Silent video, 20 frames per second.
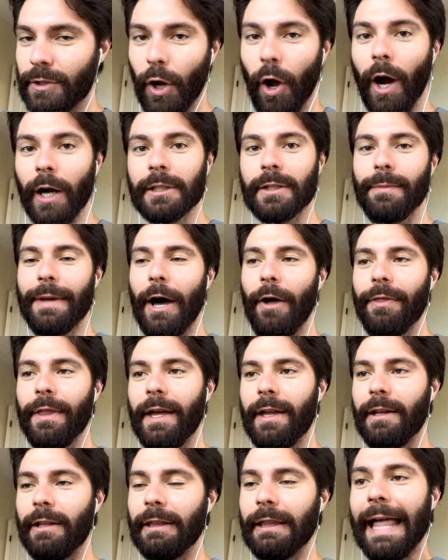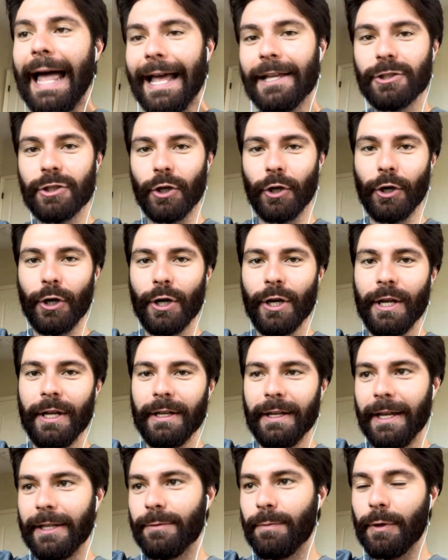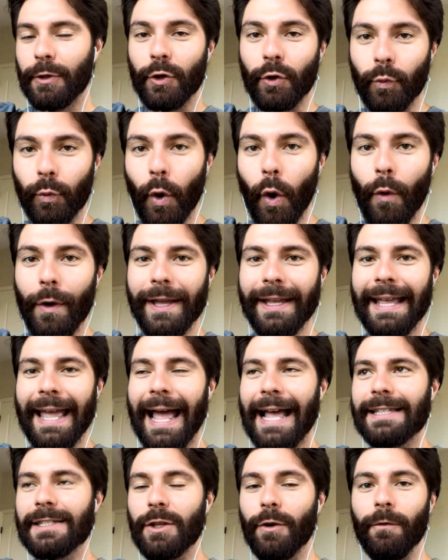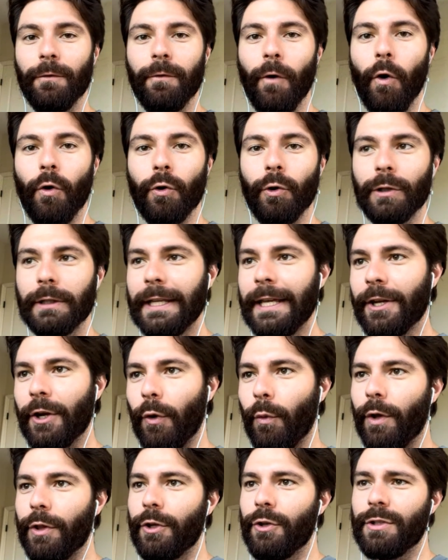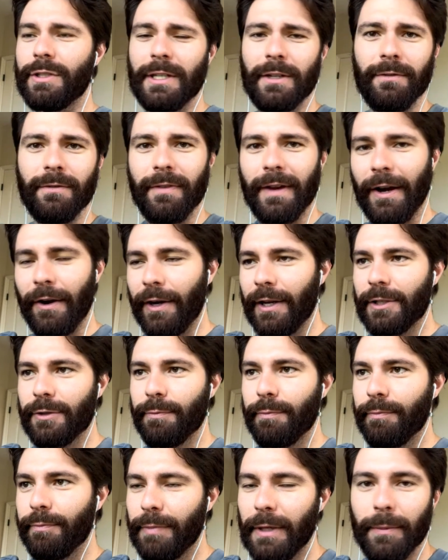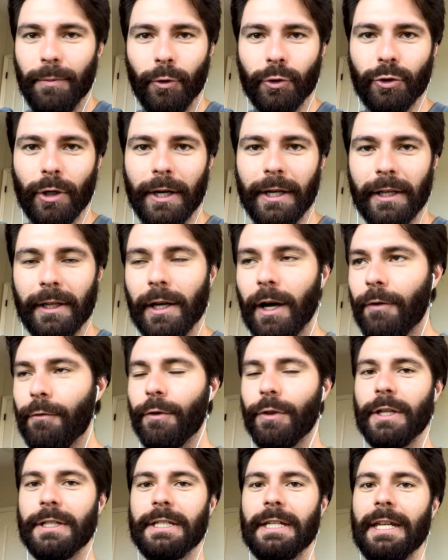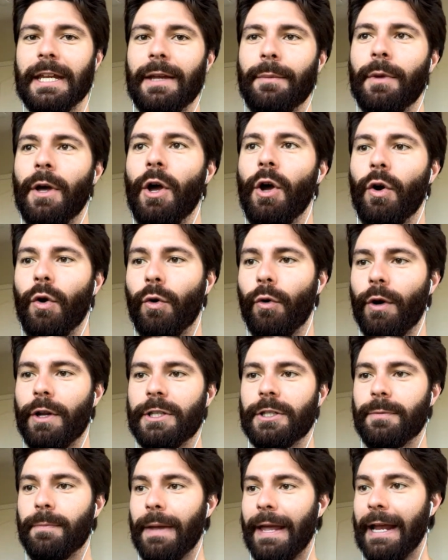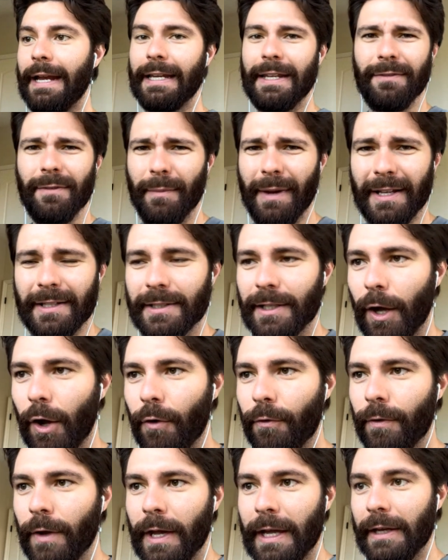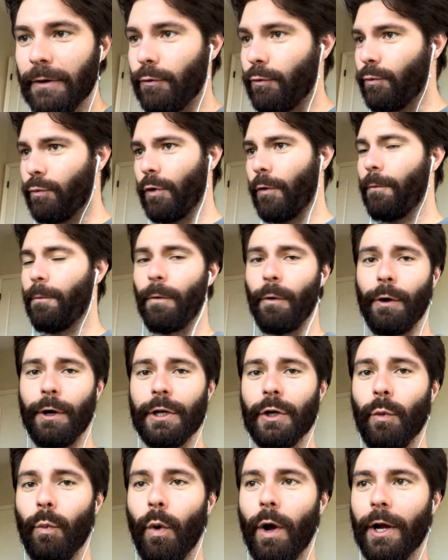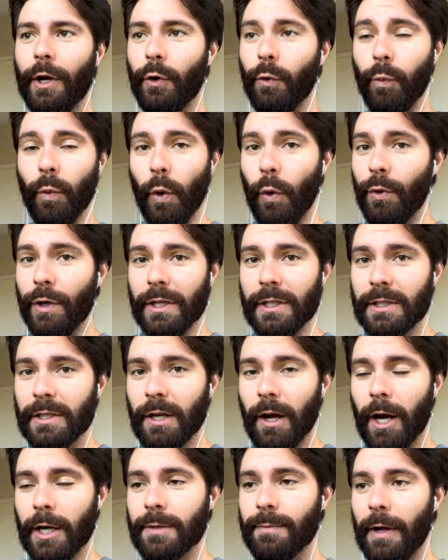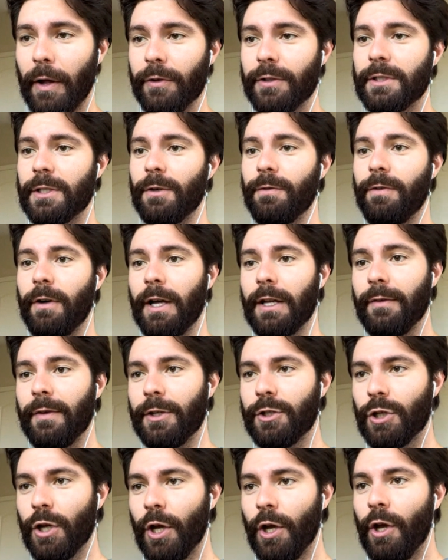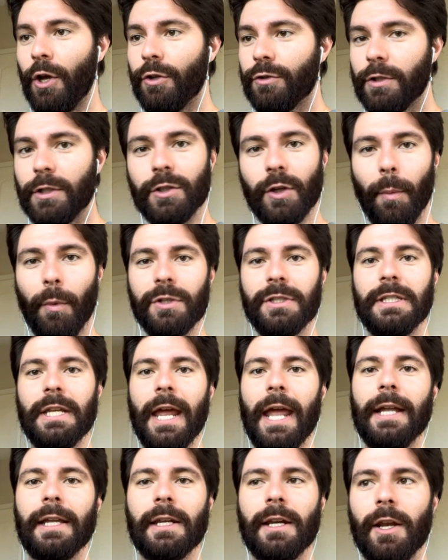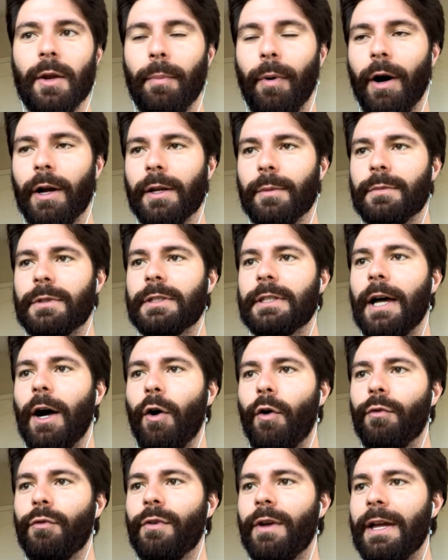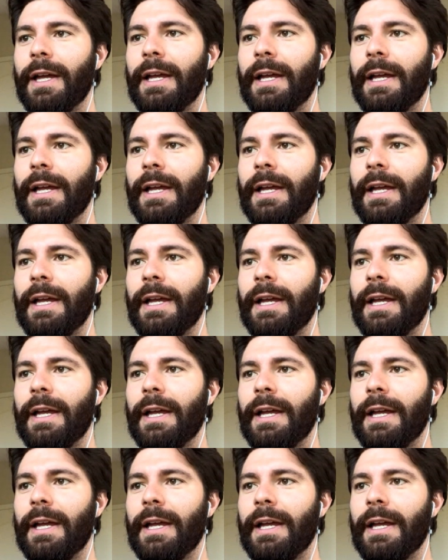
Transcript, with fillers: talked about that Lazar has been growing as the vocal leader, whether you see various people trying to cover the team who are in Spain, even myself, referring to what Cronin's talked about, Stefanovic. So he's almost taken it upon himself